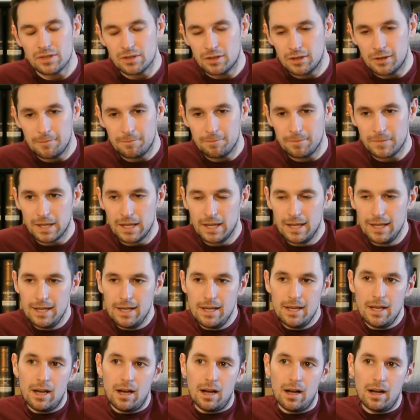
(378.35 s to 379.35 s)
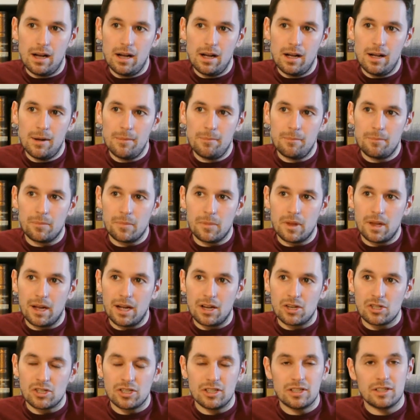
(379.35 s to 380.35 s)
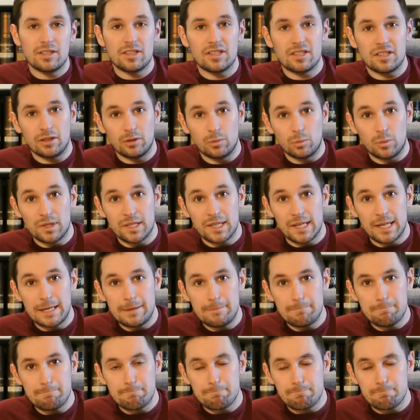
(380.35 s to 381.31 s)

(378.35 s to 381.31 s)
not, actually distilled whisky.